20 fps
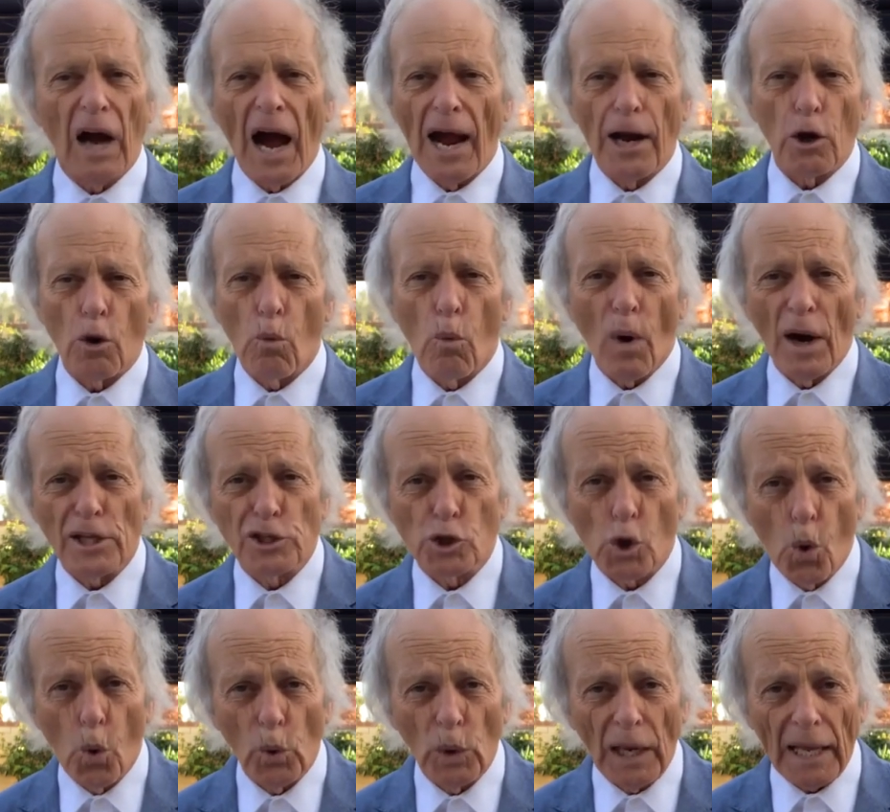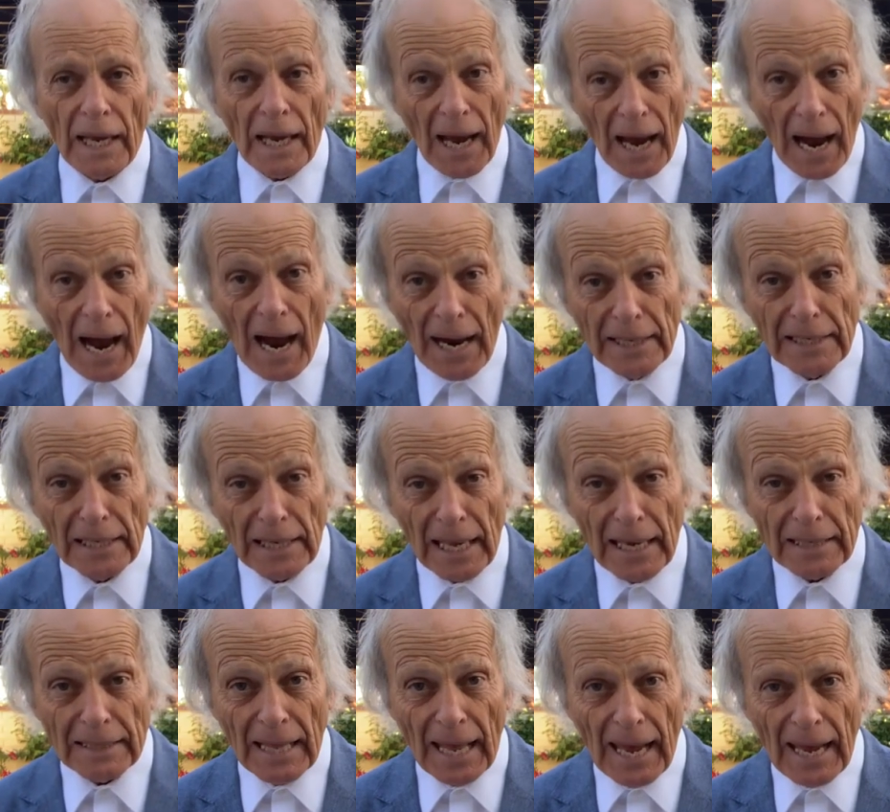hire whites only? How do you
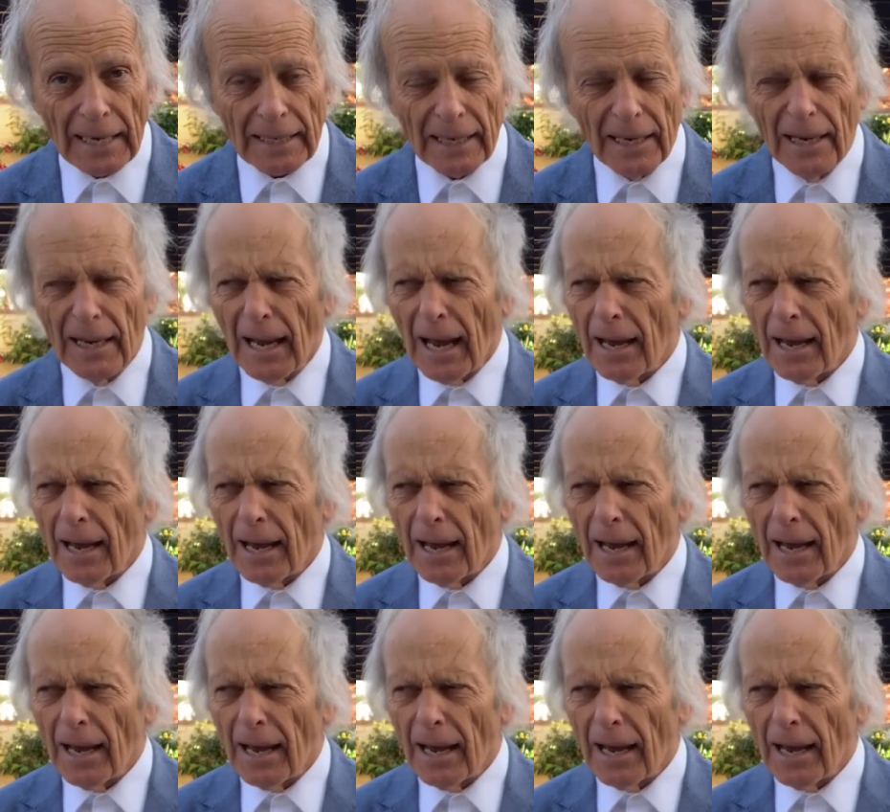like that?